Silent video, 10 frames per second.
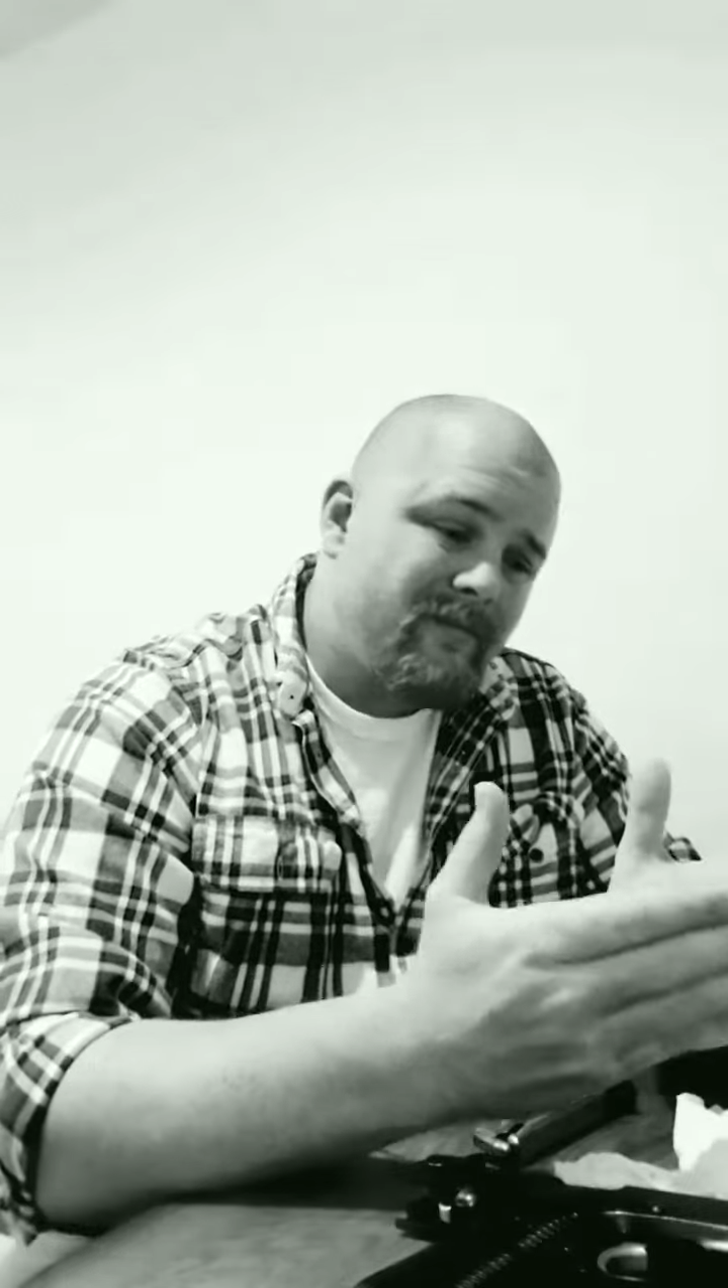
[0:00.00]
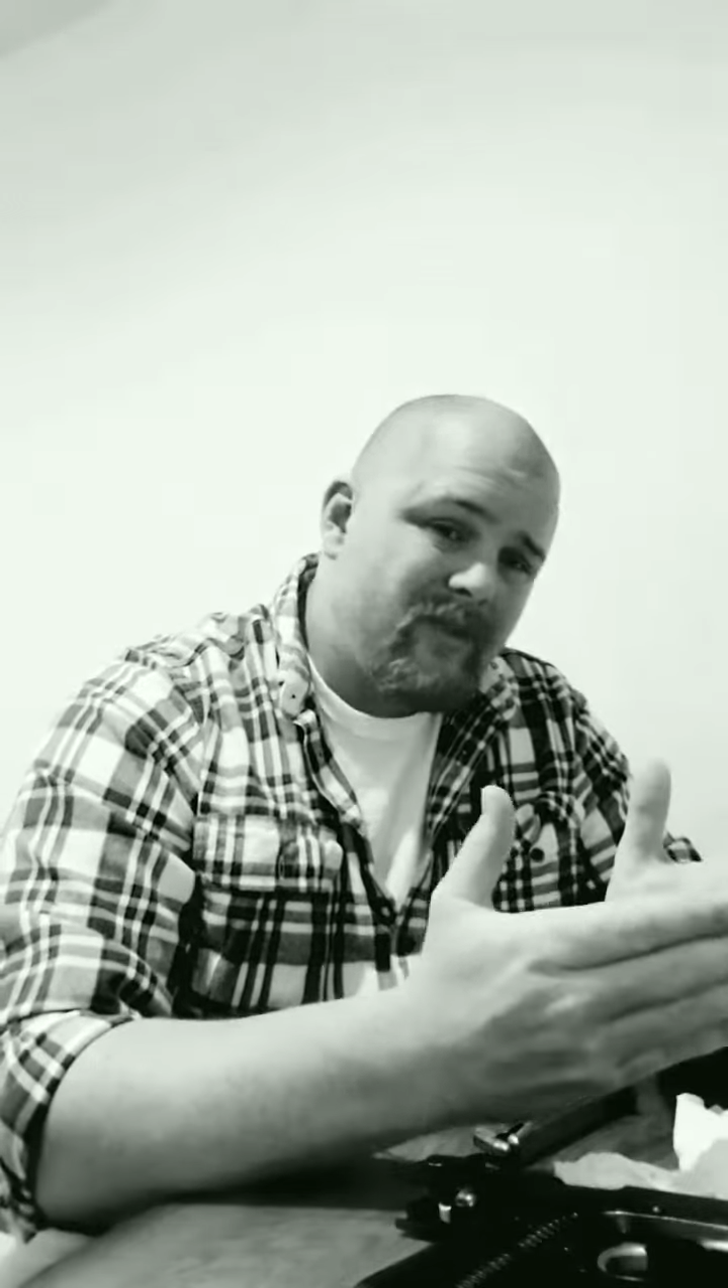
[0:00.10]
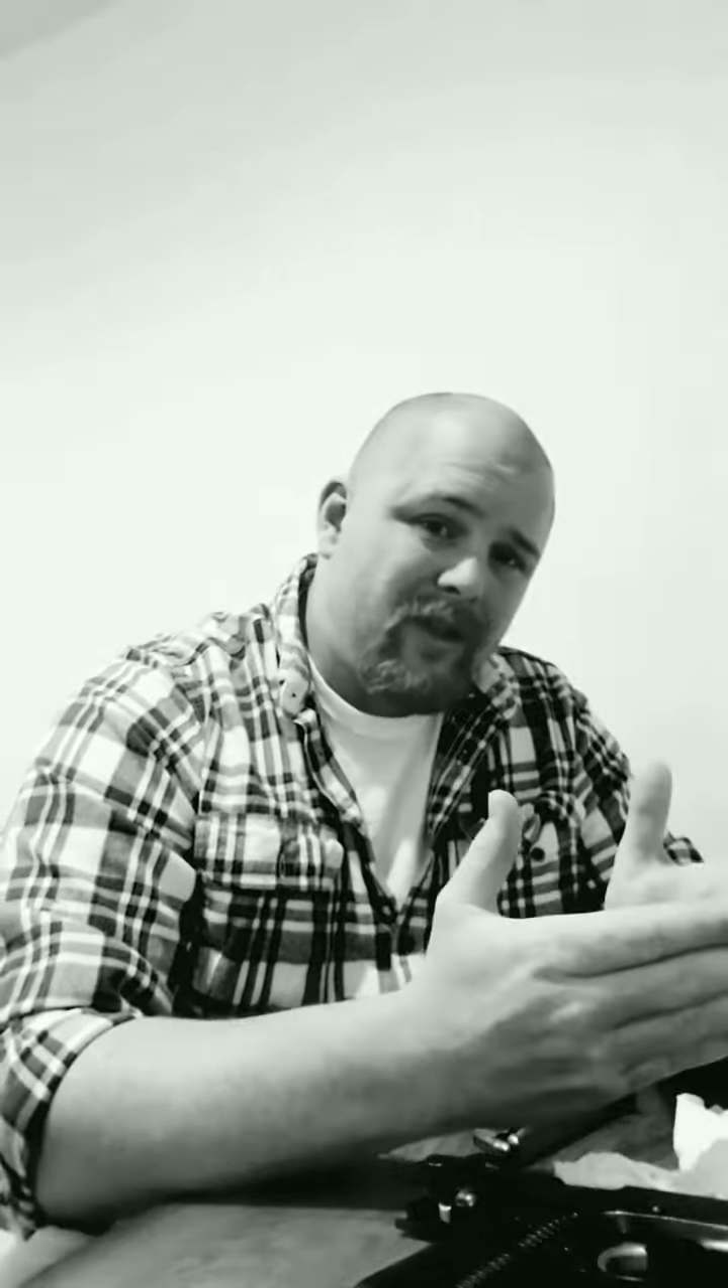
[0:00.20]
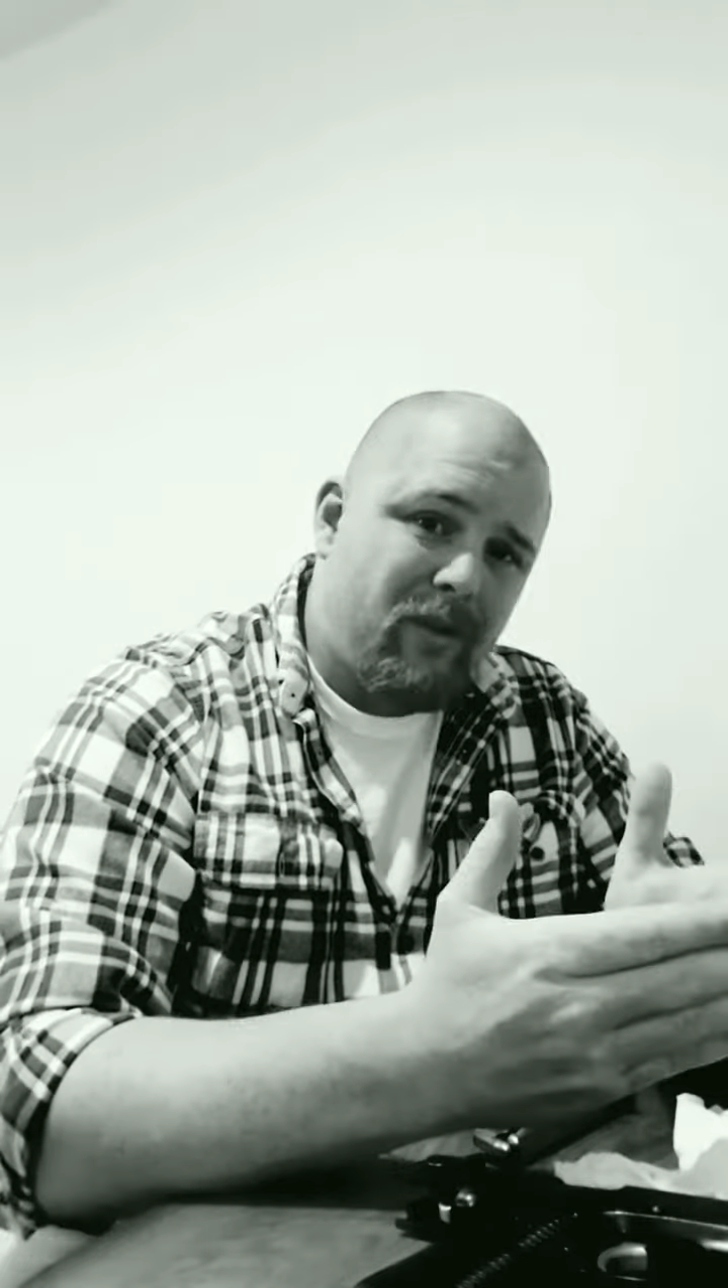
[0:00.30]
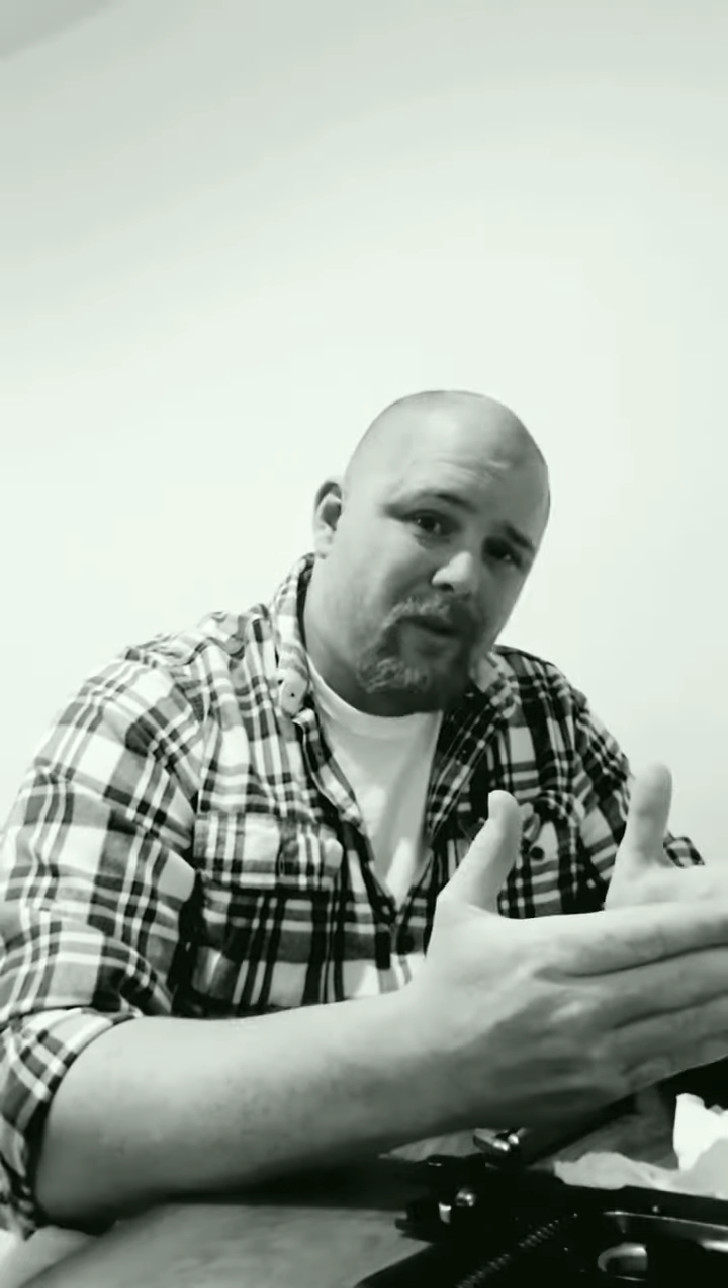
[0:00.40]

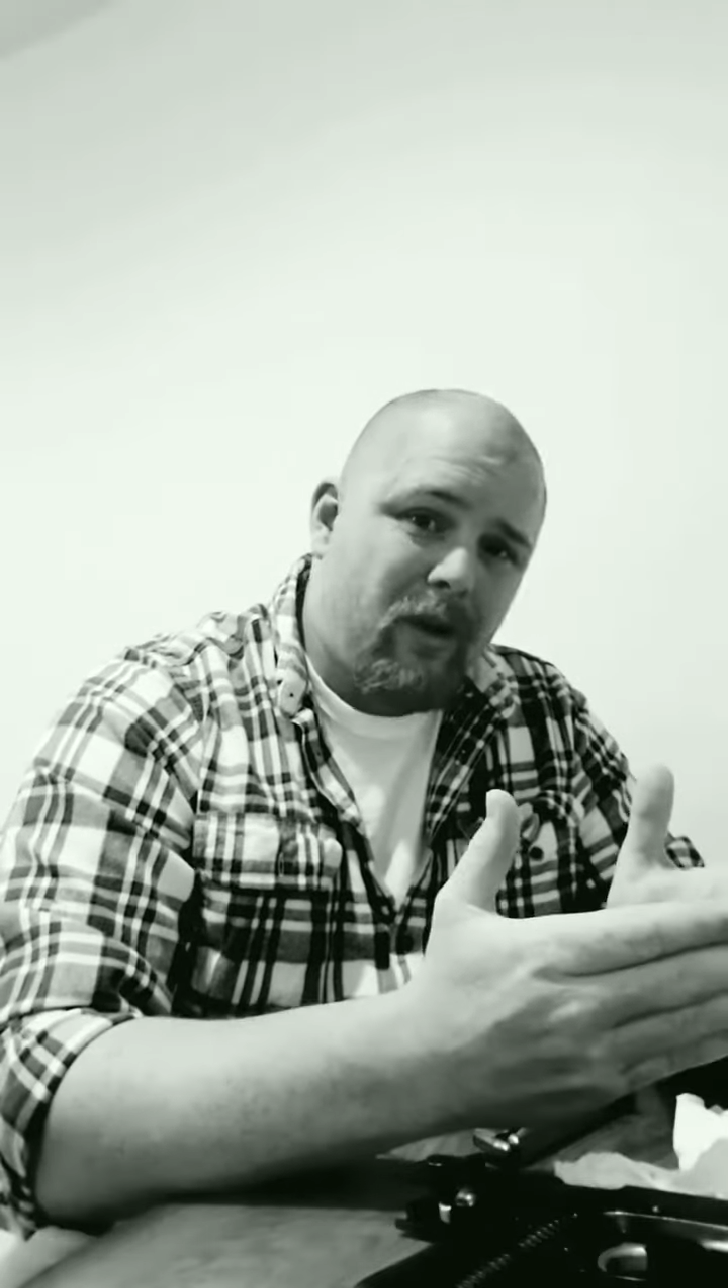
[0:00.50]
sell your